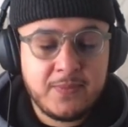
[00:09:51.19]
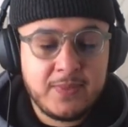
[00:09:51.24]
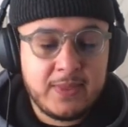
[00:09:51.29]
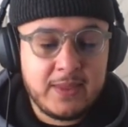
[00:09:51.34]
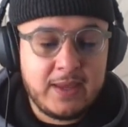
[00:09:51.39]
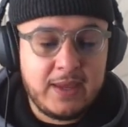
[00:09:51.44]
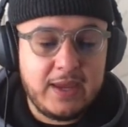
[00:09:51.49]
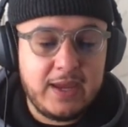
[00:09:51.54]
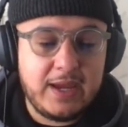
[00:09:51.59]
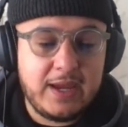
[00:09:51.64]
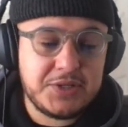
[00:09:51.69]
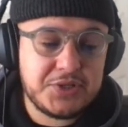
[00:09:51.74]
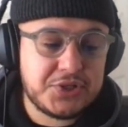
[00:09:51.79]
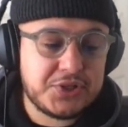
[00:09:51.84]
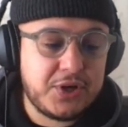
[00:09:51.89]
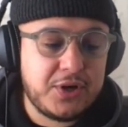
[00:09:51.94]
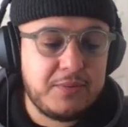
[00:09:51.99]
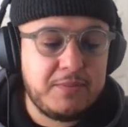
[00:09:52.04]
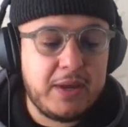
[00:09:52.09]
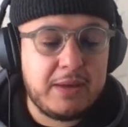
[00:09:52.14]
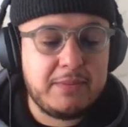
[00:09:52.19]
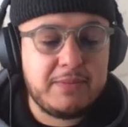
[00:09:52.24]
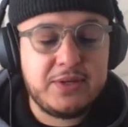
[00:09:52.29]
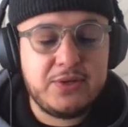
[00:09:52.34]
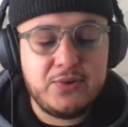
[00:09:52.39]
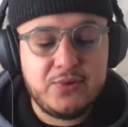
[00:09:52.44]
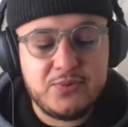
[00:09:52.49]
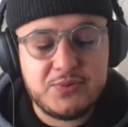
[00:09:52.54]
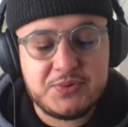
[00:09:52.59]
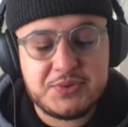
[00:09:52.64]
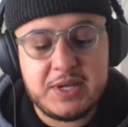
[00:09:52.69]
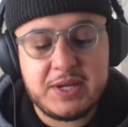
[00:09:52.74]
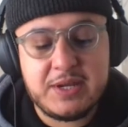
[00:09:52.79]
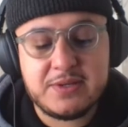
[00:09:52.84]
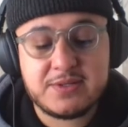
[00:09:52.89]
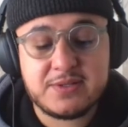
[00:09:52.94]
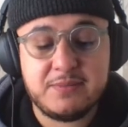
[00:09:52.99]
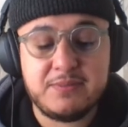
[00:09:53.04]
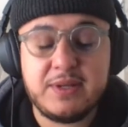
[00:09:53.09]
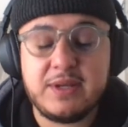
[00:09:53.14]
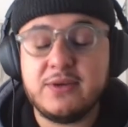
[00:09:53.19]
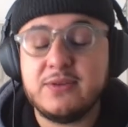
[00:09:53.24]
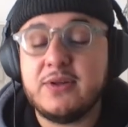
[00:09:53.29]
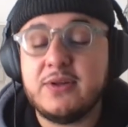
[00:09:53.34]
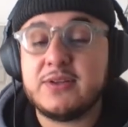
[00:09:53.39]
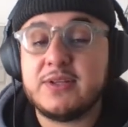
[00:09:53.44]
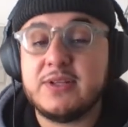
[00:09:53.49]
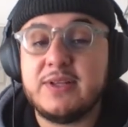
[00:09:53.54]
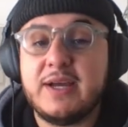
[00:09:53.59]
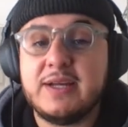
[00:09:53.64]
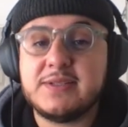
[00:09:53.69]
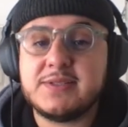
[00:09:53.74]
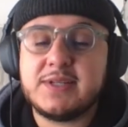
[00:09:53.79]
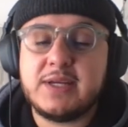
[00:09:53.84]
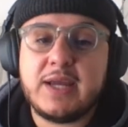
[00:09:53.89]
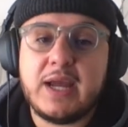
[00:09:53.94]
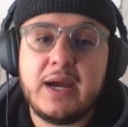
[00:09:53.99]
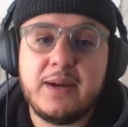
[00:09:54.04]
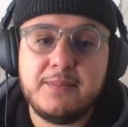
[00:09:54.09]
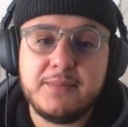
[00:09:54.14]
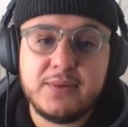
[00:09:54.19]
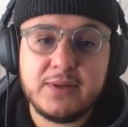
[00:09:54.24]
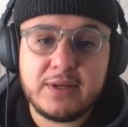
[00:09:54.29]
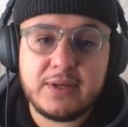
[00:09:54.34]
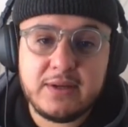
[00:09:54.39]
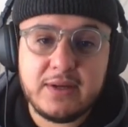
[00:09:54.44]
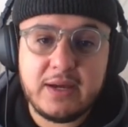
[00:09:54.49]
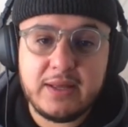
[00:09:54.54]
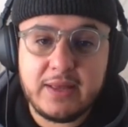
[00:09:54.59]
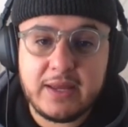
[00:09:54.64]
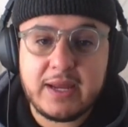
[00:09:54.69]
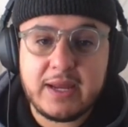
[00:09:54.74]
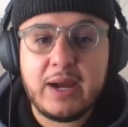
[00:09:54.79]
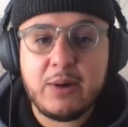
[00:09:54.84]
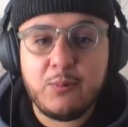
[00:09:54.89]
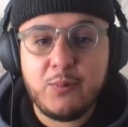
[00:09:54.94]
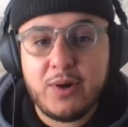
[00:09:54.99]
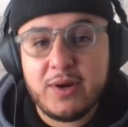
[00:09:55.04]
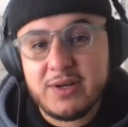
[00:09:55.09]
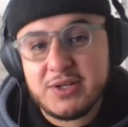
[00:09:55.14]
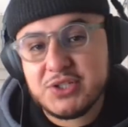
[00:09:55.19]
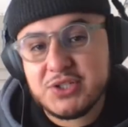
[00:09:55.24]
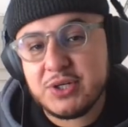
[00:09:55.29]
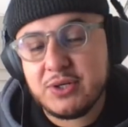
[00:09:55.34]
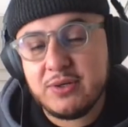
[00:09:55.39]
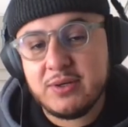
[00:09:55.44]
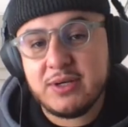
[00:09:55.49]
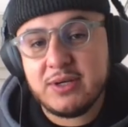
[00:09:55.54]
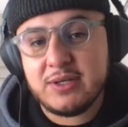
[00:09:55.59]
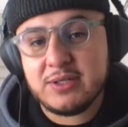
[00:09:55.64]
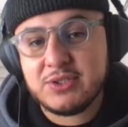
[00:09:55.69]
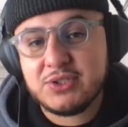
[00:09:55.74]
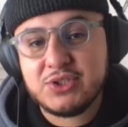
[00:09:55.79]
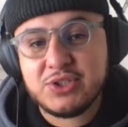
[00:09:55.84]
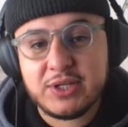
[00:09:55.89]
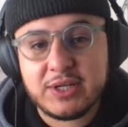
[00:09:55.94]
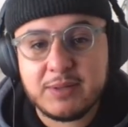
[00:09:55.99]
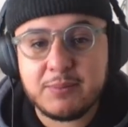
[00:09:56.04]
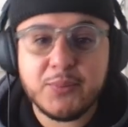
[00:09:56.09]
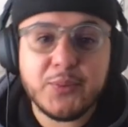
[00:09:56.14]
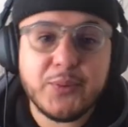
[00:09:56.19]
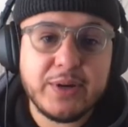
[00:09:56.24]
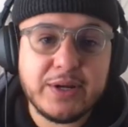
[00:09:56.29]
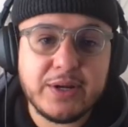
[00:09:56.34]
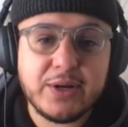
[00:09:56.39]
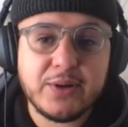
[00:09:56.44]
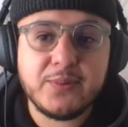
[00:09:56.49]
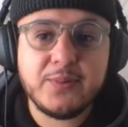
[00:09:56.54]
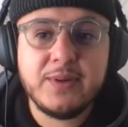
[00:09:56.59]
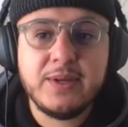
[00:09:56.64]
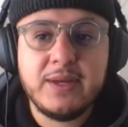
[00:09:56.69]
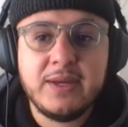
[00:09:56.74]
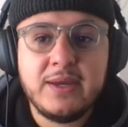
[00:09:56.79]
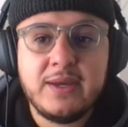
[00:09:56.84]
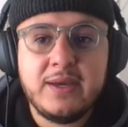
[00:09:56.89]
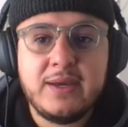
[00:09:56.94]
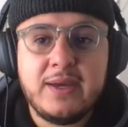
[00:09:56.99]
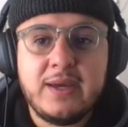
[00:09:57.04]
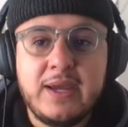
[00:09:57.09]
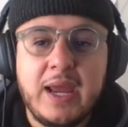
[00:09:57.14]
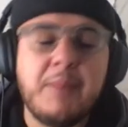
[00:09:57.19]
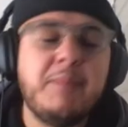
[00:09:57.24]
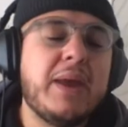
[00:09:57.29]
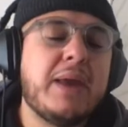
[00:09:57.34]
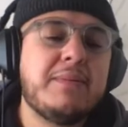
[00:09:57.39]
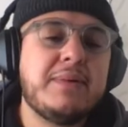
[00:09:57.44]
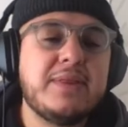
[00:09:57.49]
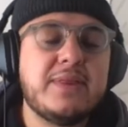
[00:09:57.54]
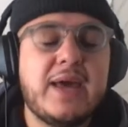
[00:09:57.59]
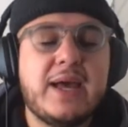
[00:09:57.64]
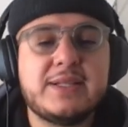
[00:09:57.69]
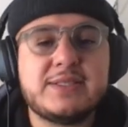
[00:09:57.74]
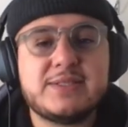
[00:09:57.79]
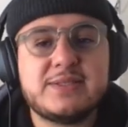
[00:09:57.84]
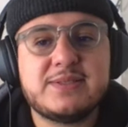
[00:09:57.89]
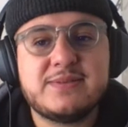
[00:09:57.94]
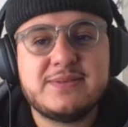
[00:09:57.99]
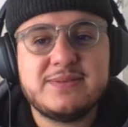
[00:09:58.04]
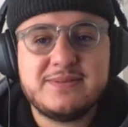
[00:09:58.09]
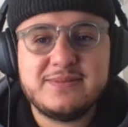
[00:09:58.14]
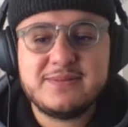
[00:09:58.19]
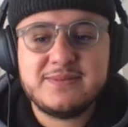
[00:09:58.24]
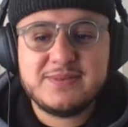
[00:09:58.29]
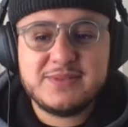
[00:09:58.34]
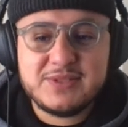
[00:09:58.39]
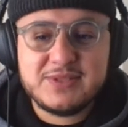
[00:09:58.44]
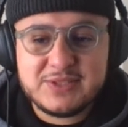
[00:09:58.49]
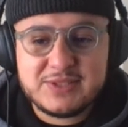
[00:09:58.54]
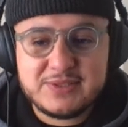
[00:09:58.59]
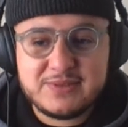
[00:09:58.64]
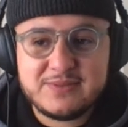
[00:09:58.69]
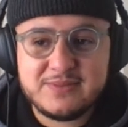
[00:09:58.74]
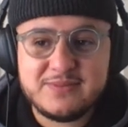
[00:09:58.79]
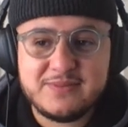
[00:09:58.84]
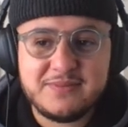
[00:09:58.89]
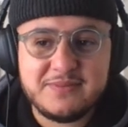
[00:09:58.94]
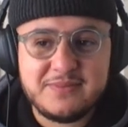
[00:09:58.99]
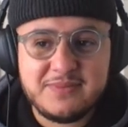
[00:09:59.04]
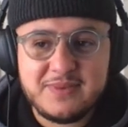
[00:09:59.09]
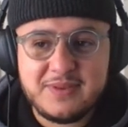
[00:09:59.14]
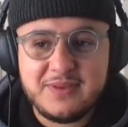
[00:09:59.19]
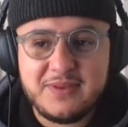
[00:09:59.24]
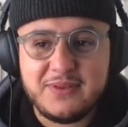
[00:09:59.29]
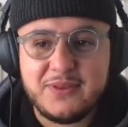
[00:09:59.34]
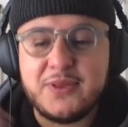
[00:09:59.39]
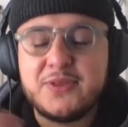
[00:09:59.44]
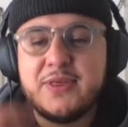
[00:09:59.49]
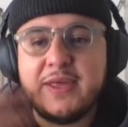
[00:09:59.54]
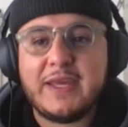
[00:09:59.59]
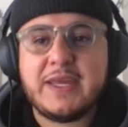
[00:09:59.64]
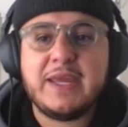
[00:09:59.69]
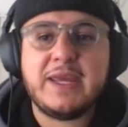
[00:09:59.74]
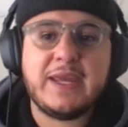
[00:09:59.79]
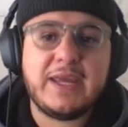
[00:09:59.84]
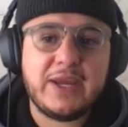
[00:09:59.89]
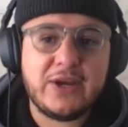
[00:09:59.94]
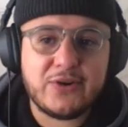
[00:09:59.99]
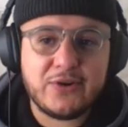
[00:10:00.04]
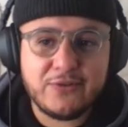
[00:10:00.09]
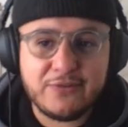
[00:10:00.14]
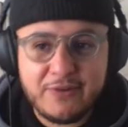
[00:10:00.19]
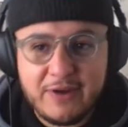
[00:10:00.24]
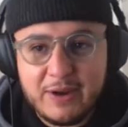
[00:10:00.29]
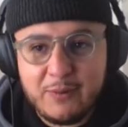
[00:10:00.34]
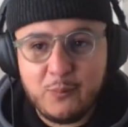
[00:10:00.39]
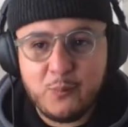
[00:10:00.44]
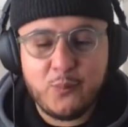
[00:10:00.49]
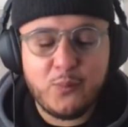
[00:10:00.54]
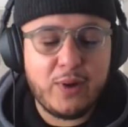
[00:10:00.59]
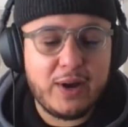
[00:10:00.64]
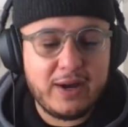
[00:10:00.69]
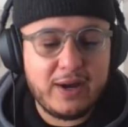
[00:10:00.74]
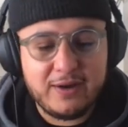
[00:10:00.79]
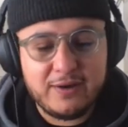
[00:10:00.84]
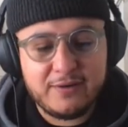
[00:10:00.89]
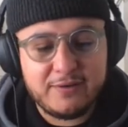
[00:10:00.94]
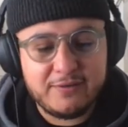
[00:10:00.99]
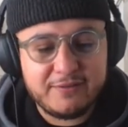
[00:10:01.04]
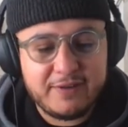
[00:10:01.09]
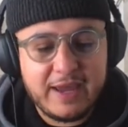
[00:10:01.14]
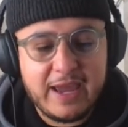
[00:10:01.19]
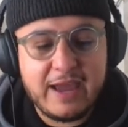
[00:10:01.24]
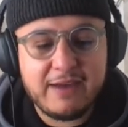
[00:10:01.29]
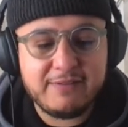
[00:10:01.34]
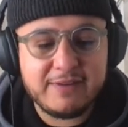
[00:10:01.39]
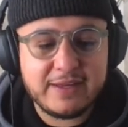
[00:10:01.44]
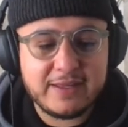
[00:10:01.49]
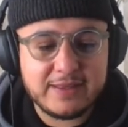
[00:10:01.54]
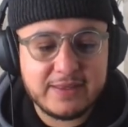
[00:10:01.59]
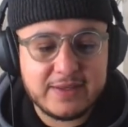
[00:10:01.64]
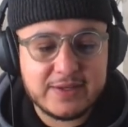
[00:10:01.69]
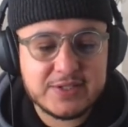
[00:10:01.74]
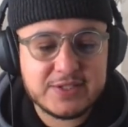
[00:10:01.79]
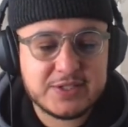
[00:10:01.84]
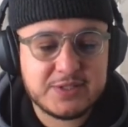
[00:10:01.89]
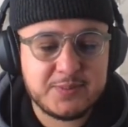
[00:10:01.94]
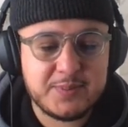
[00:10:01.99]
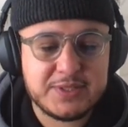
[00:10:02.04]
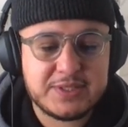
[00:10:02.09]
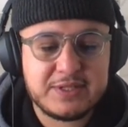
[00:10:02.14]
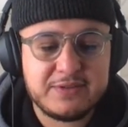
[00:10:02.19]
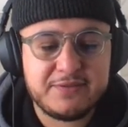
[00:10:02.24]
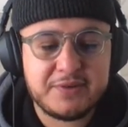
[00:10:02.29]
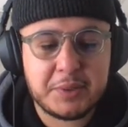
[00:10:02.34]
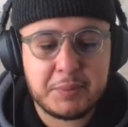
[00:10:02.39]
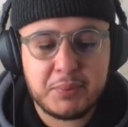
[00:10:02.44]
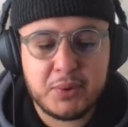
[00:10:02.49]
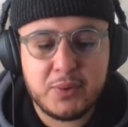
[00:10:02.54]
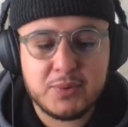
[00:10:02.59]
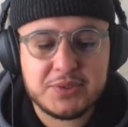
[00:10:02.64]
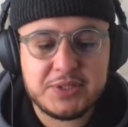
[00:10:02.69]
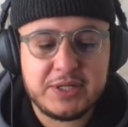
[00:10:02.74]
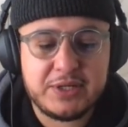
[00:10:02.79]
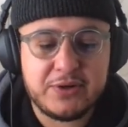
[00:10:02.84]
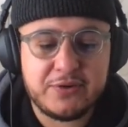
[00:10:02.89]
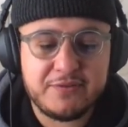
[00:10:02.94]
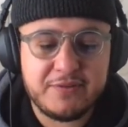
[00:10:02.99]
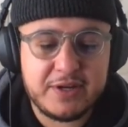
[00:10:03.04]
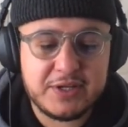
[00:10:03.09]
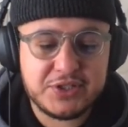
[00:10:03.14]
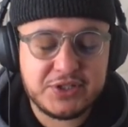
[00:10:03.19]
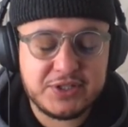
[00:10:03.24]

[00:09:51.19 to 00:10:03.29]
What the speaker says: And sure, maybe you say something along the lines like, I want a chicken burrito. And maybe that's the thinking here of having this specific protein or veggie,